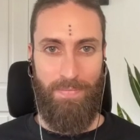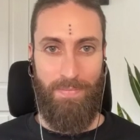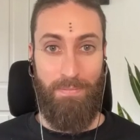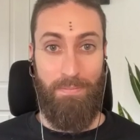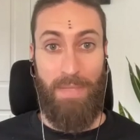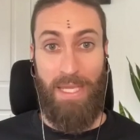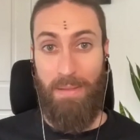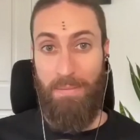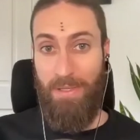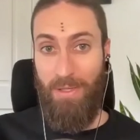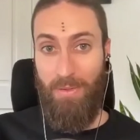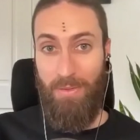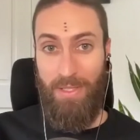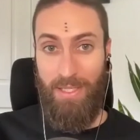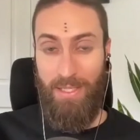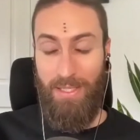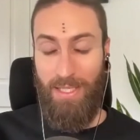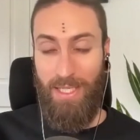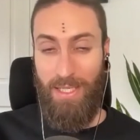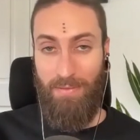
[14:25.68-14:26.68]
Maybe you
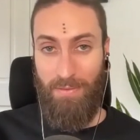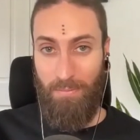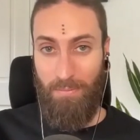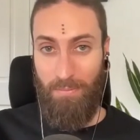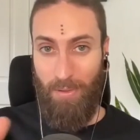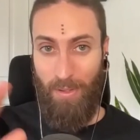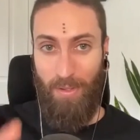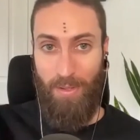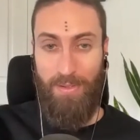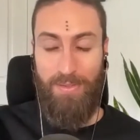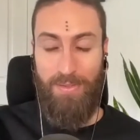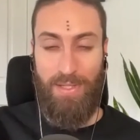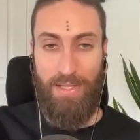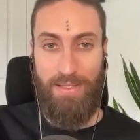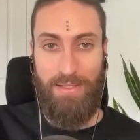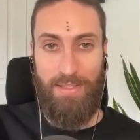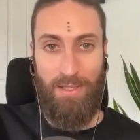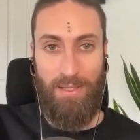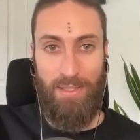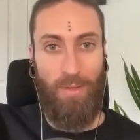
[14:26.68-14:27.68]
need to even pause
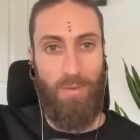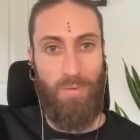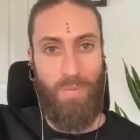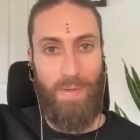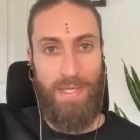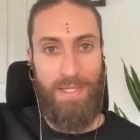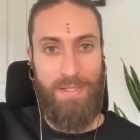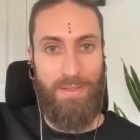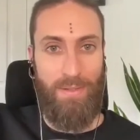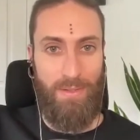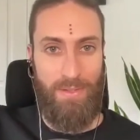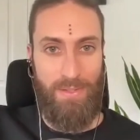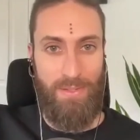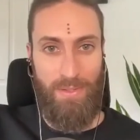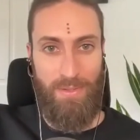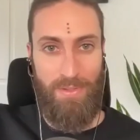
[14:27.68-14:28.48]
this and go research